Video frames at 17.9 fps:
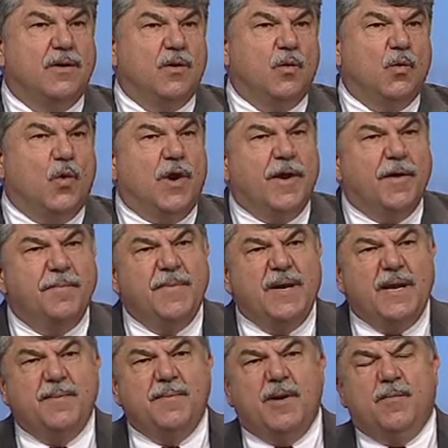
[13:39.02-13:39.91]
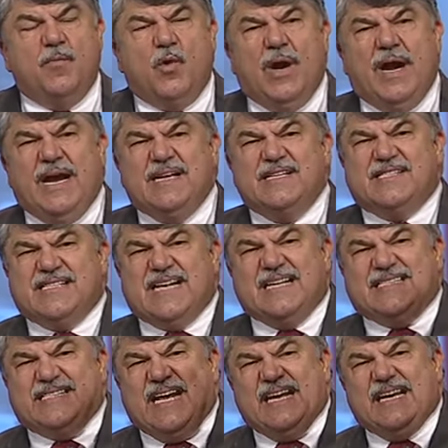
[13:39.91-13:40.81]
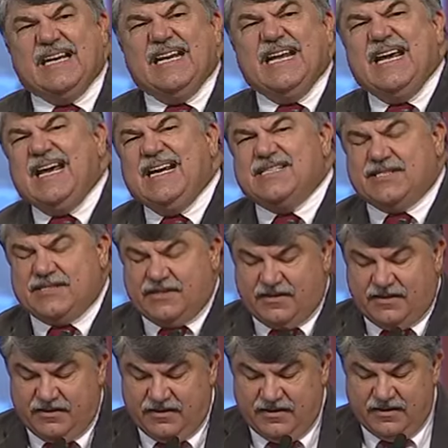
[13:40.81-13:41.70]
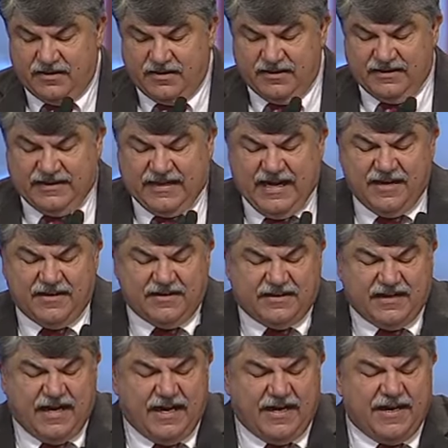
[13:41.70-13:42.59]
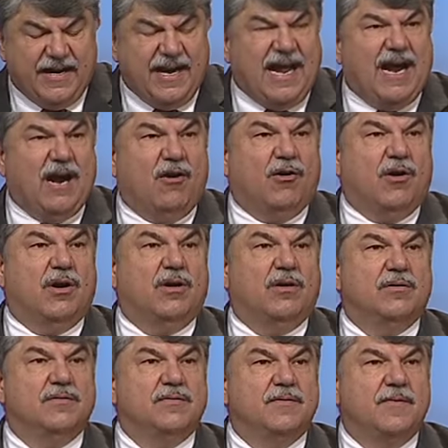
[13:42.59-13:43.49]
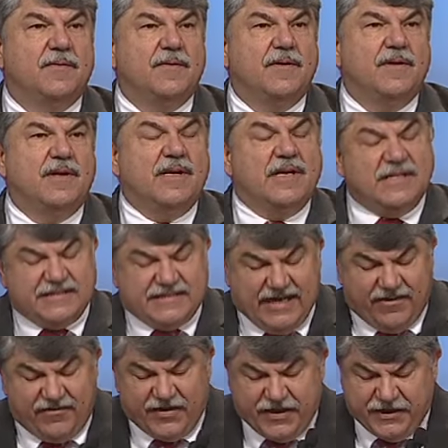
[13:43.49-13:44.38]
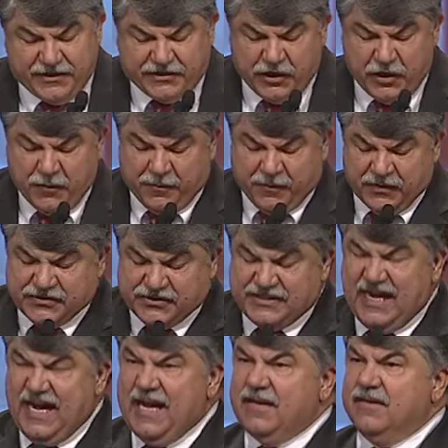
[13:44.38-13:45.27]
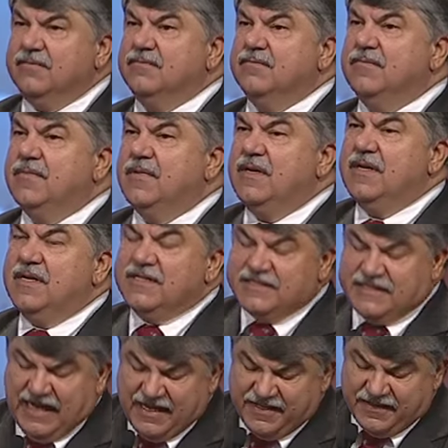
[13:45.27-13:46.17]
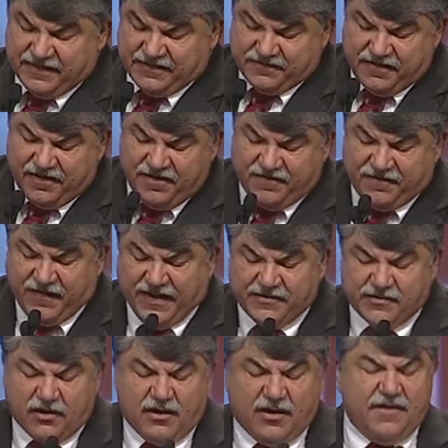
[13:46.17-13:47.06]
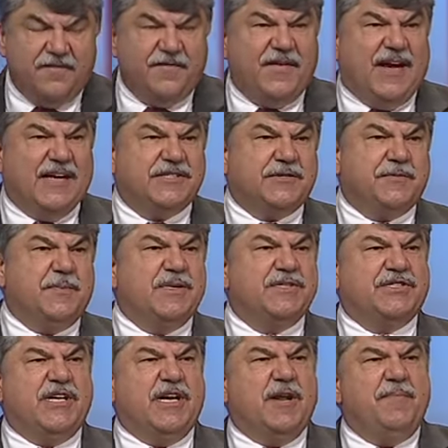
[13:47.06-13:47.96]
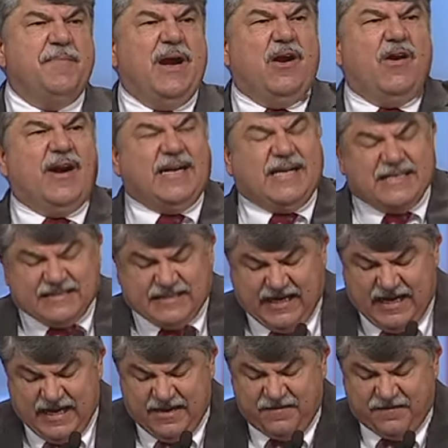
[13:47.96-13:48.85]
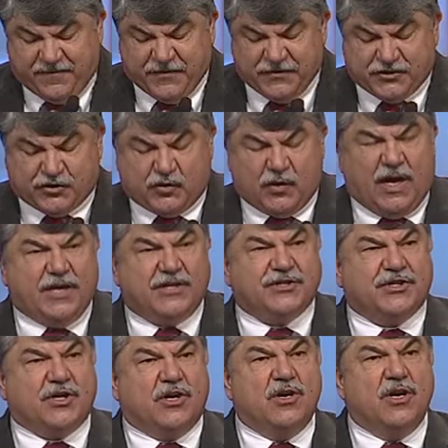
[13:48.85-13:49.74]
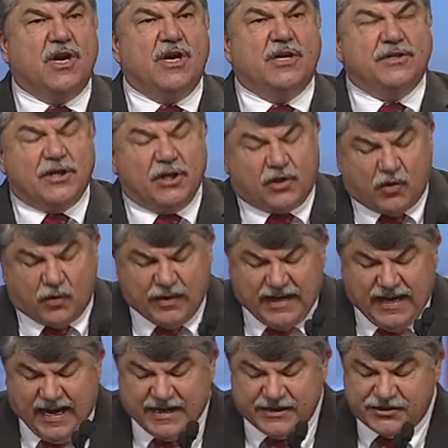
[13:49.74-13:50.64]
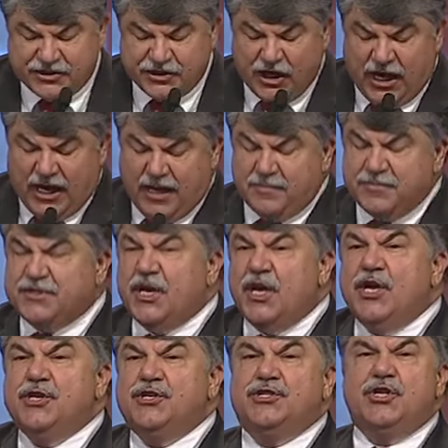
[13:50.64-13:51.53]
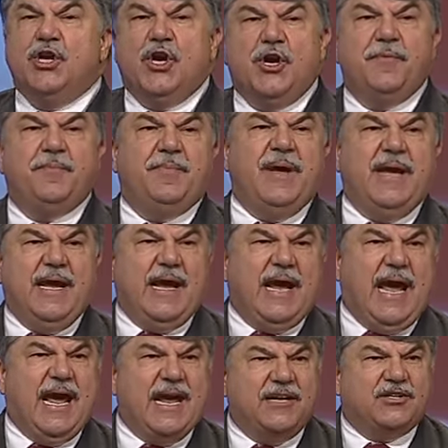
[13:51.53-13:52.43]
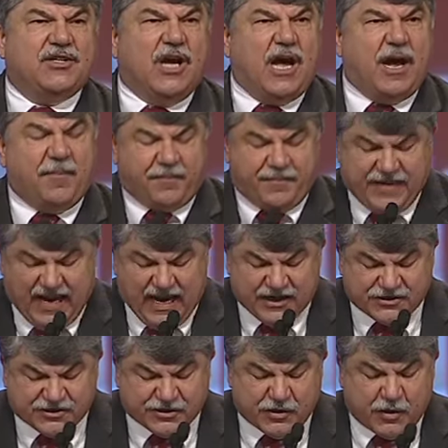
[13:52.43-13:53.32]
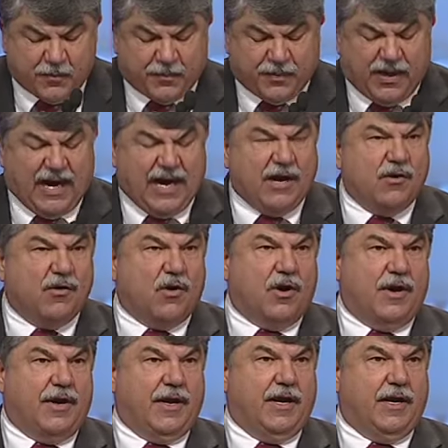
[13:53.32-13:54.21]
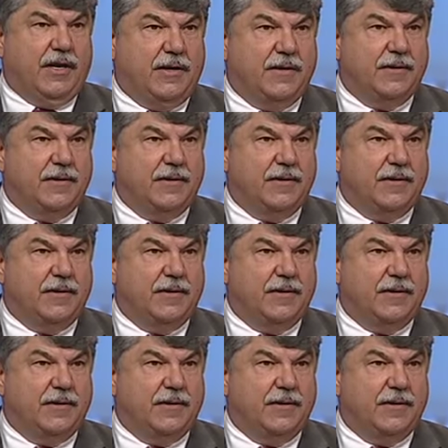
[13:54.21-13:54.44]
want a minimum wage that's at least $10.10 an hour. 72% say that federal investments in America's infrastructure to create jobs should be a top national priority.